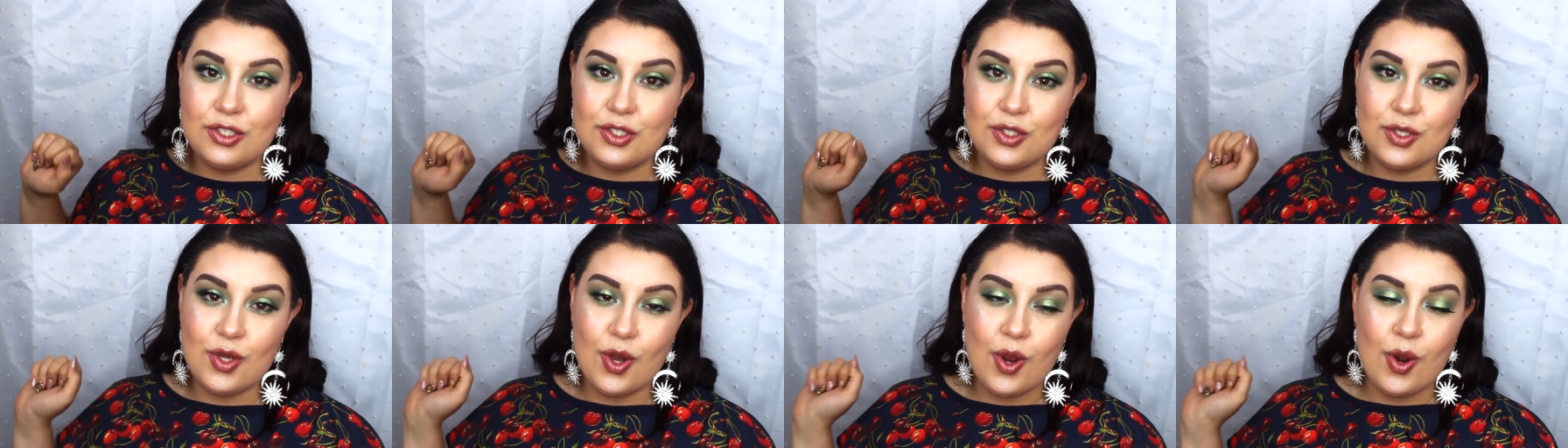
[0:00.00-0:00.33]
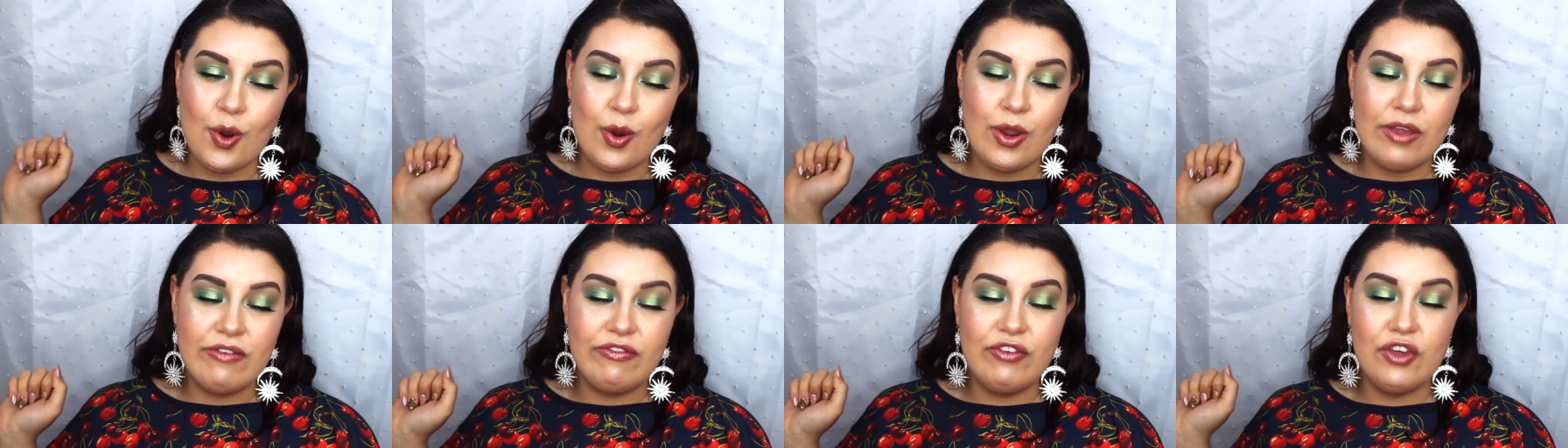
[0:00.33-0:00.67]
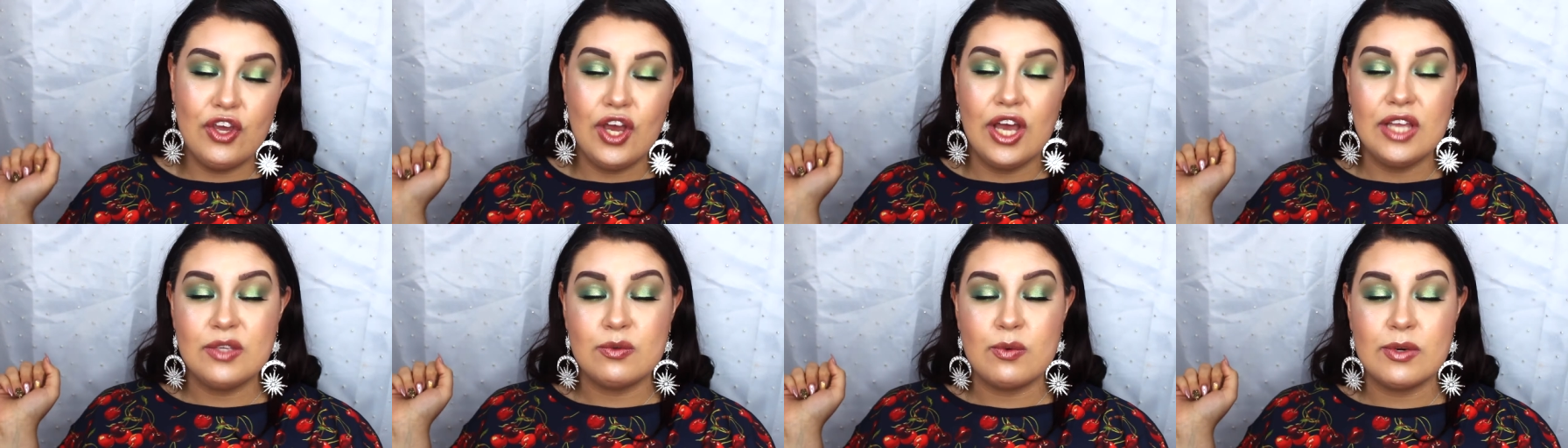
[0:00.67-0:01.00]
So if
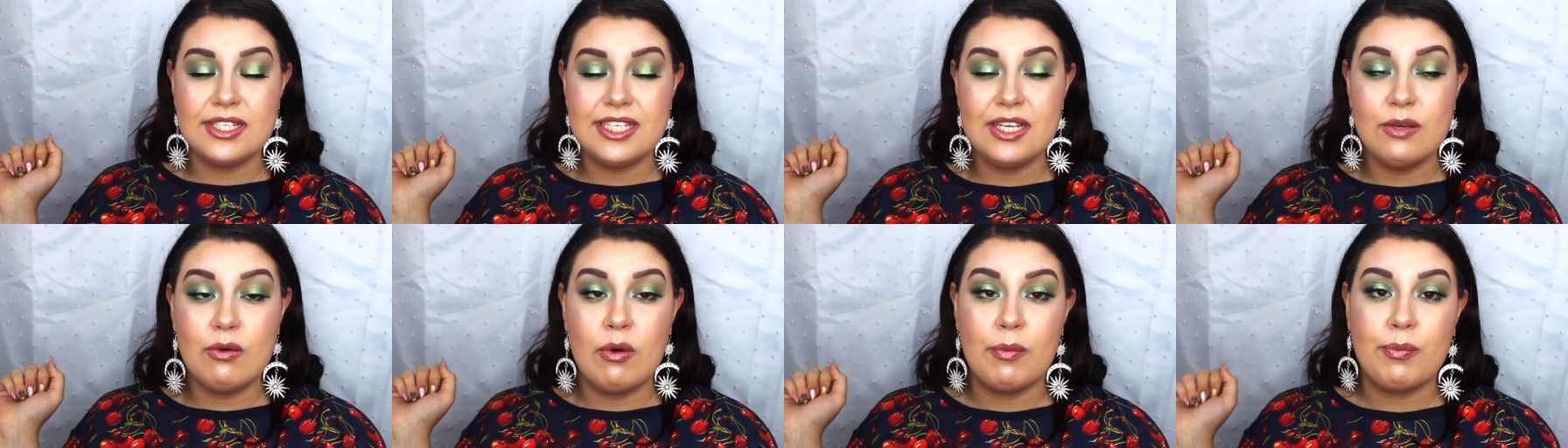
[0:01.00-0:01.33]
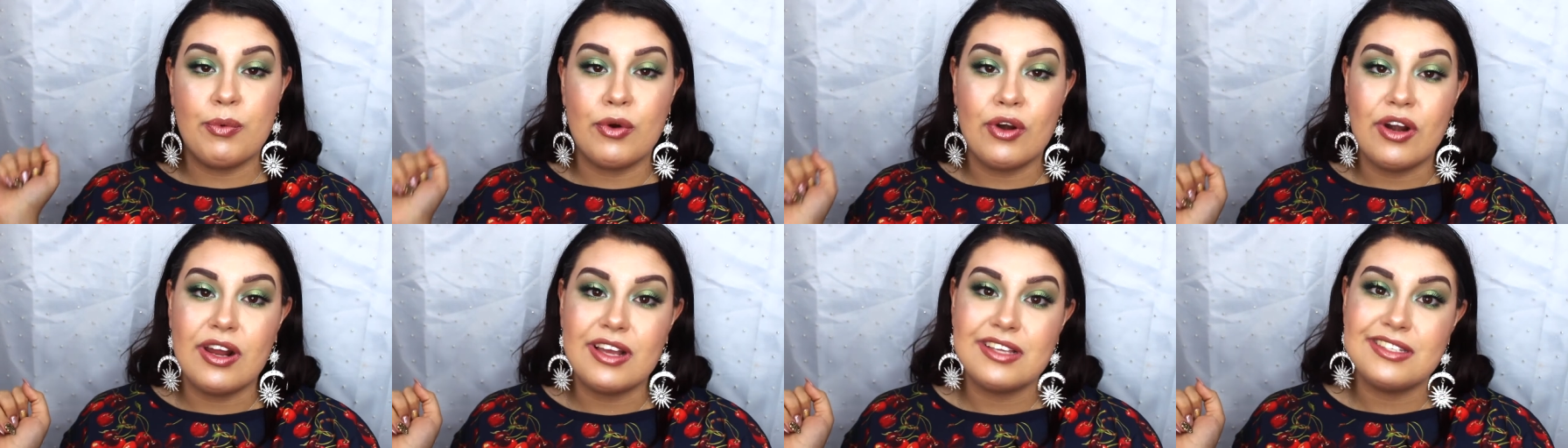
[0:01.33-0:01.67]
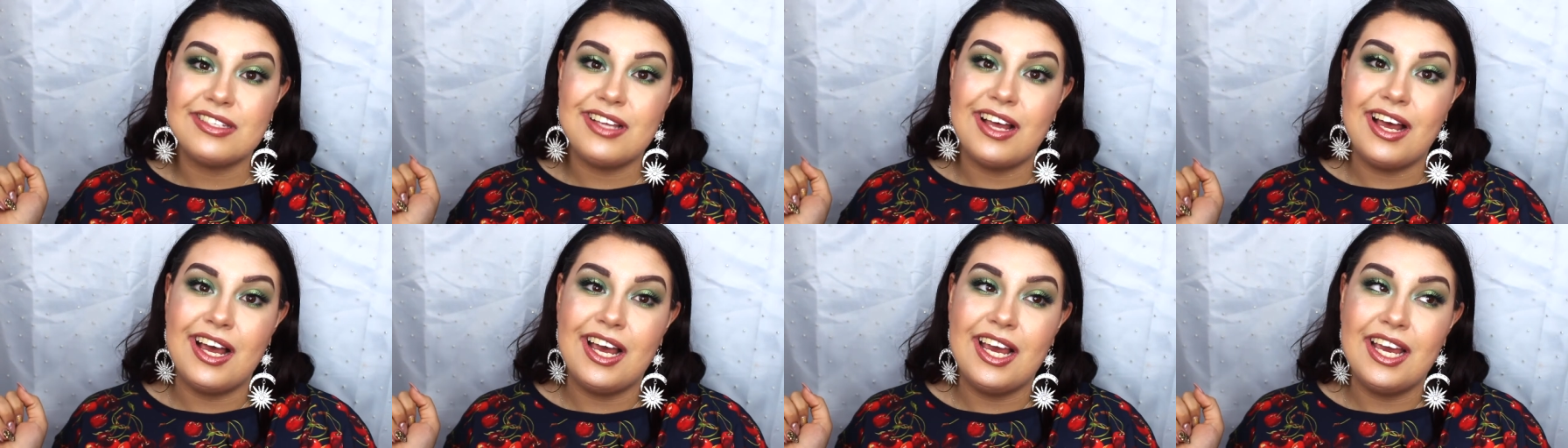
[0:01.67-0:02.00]
you guys want to see what
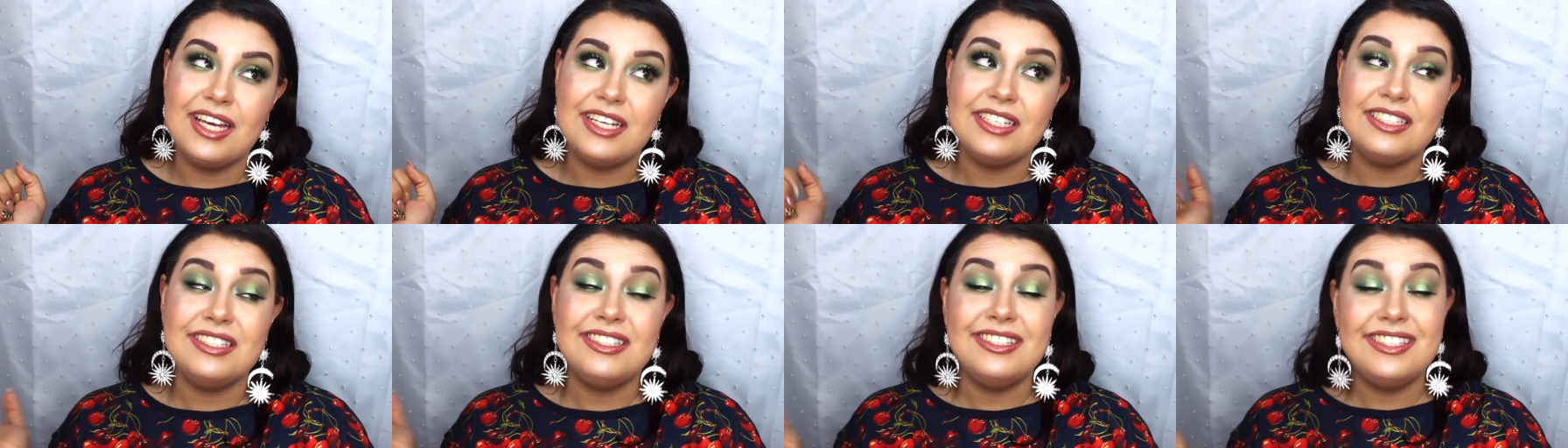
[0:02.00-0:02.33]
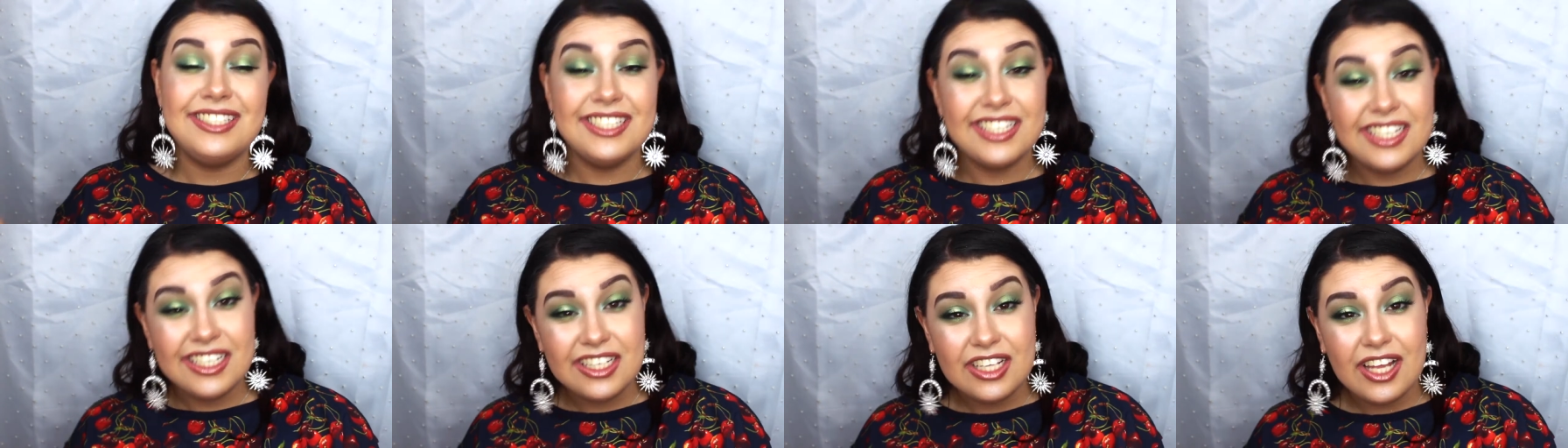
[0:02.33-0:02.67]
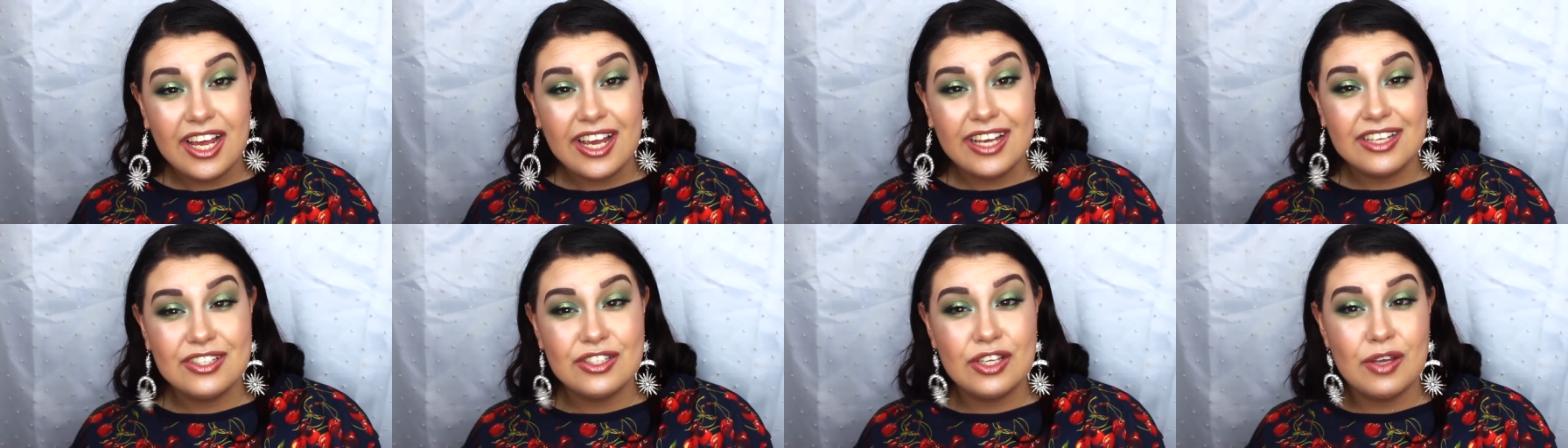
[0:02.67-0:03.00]
products I didn't
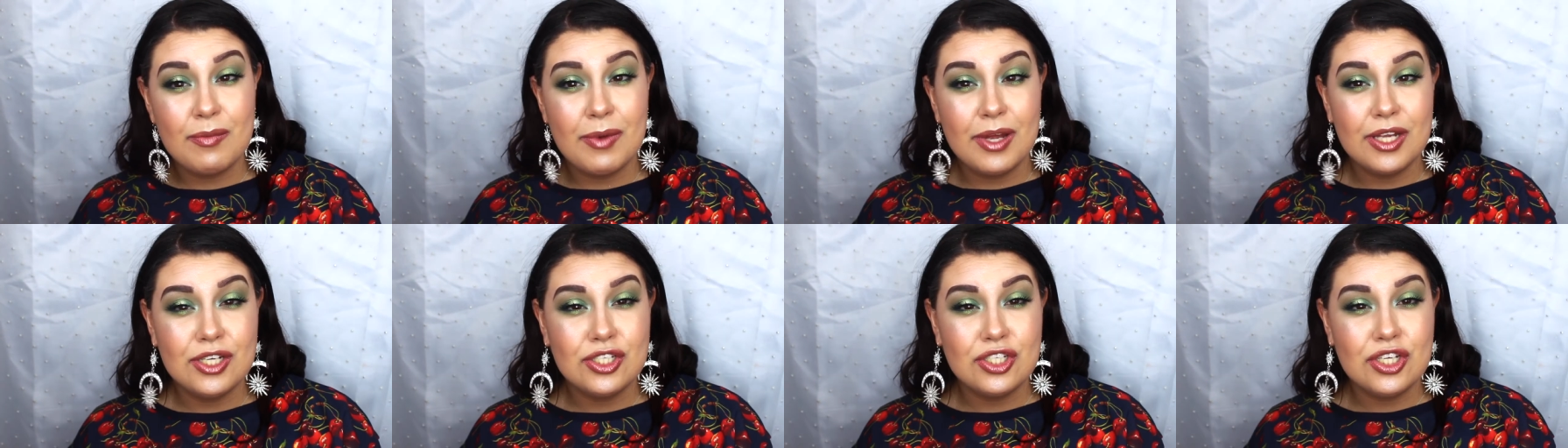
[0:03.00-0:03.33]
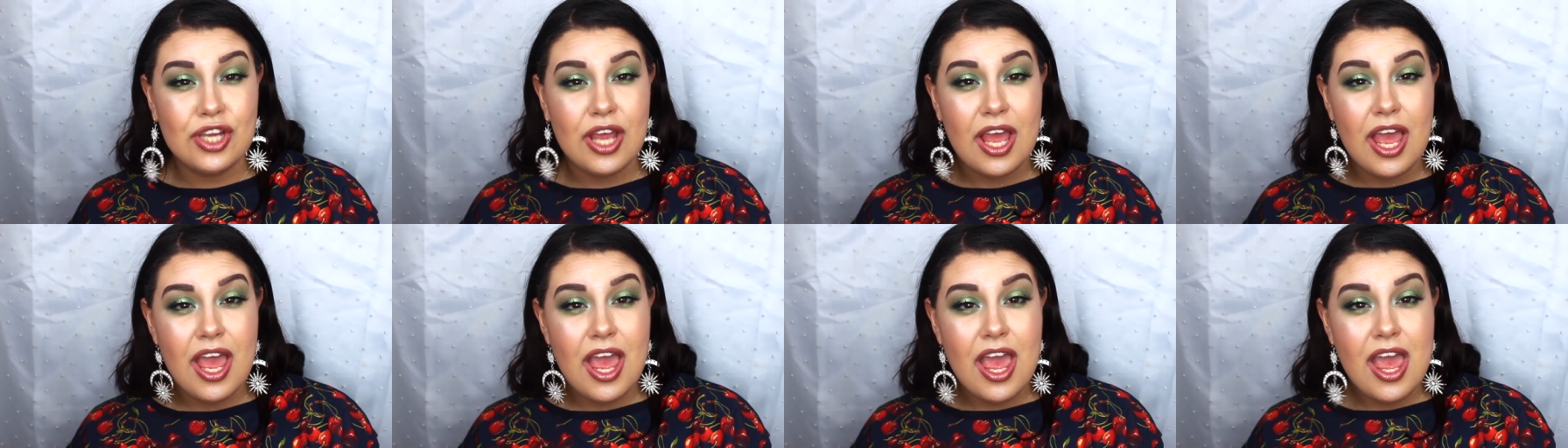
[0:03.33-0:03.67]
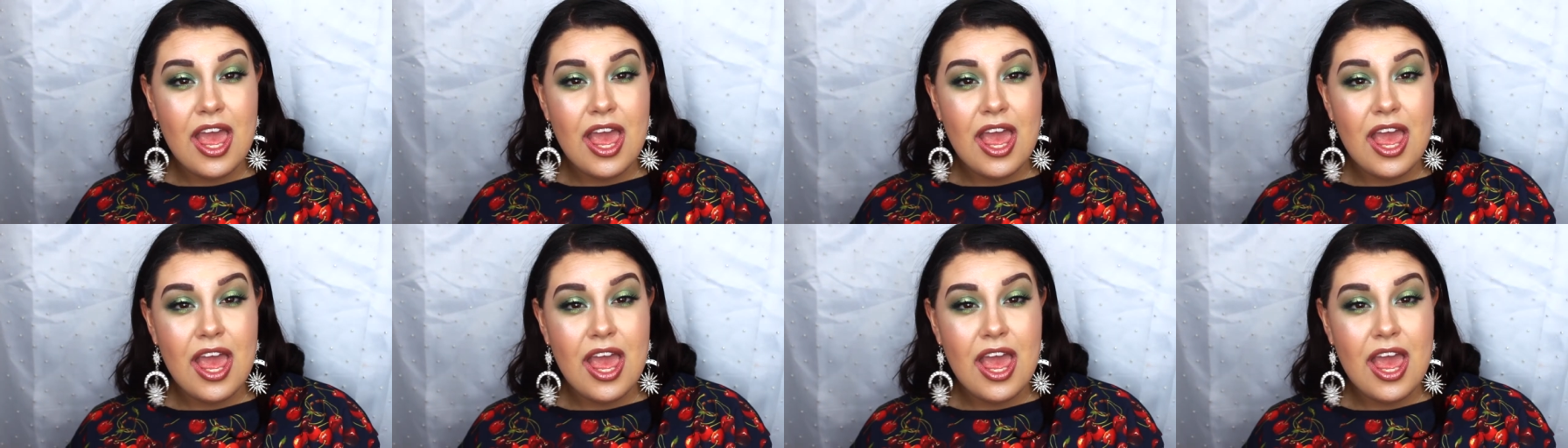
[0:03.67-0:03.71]
like so much